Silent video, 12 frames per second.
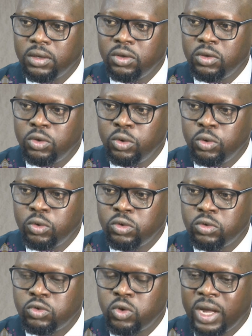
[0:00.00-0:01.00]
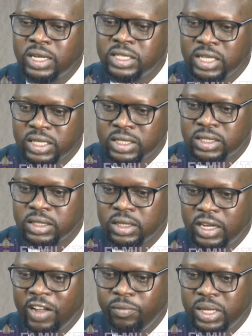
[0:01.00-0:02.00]
you to access
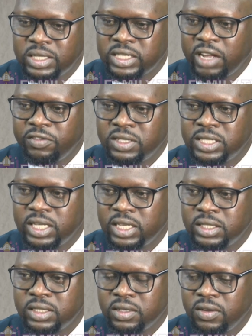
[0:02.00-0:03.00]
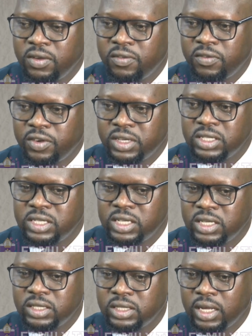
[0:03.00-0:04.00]
government services, for
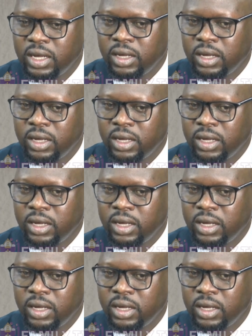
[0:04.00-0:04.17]
instance,